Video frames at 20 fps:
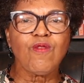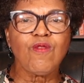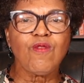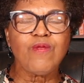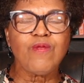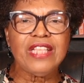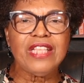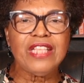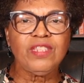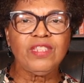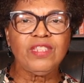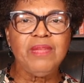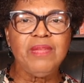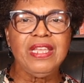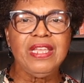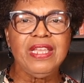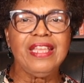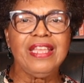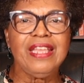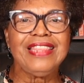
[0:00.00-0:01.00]

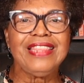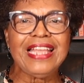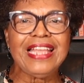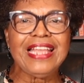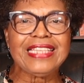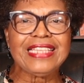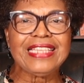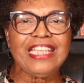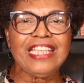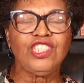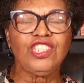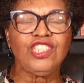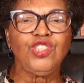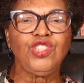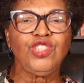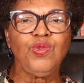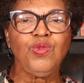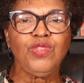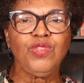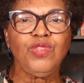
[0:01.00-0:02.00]
resume that
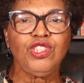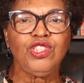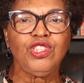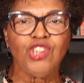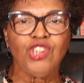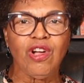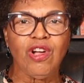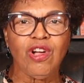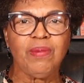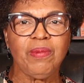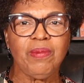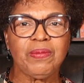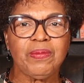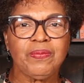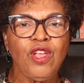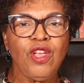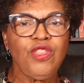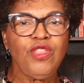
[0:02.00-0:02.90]
gets you the job.